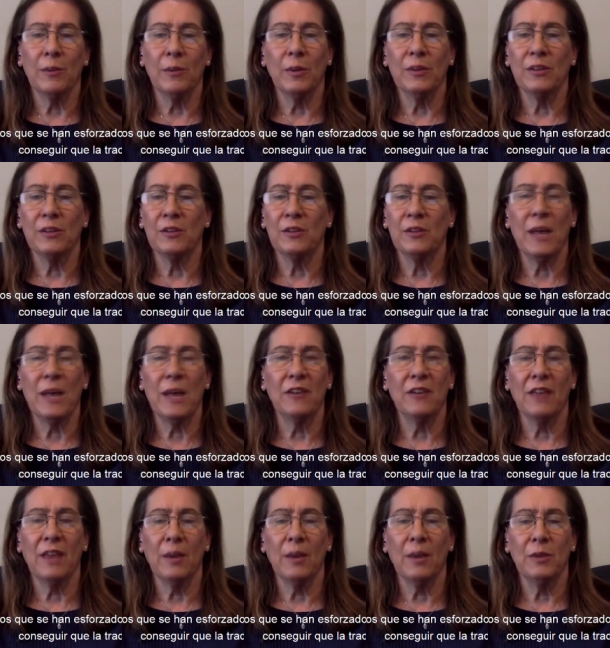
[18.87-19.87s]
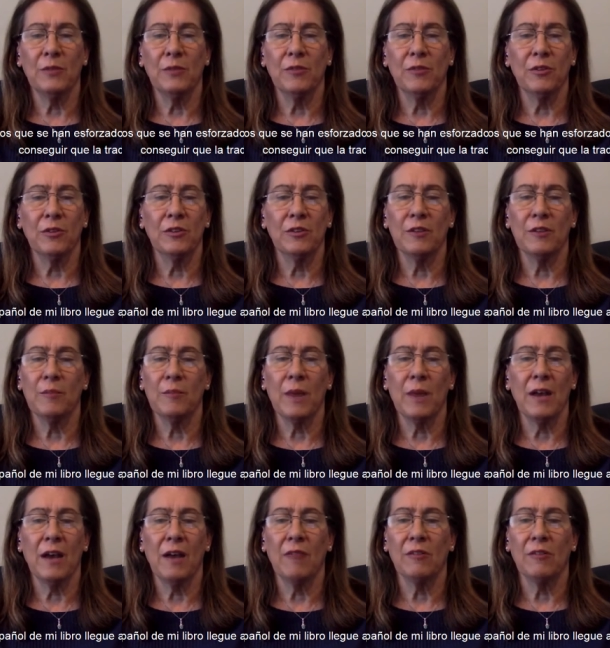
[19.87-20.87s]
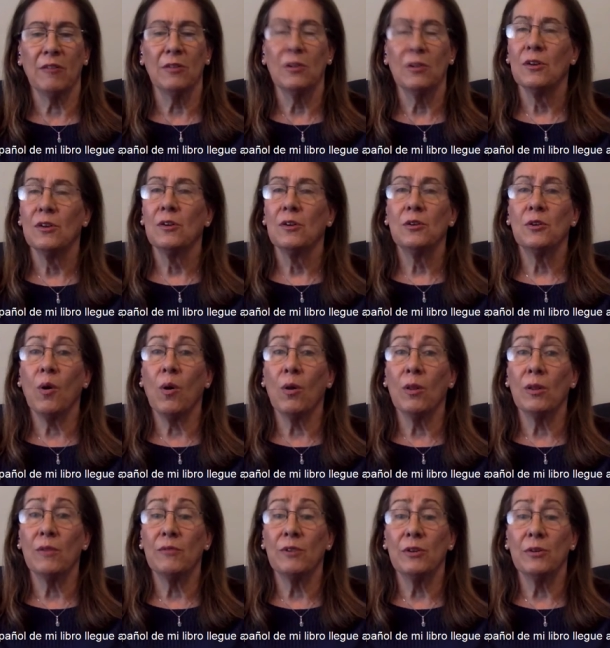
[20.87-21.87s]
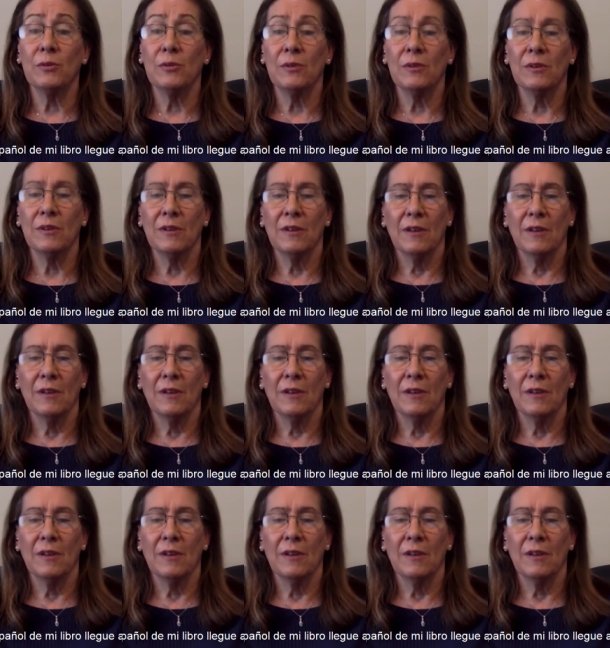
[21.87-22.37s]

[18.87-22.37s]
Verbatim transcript: to bring the Spanish language version of my novel to all of you.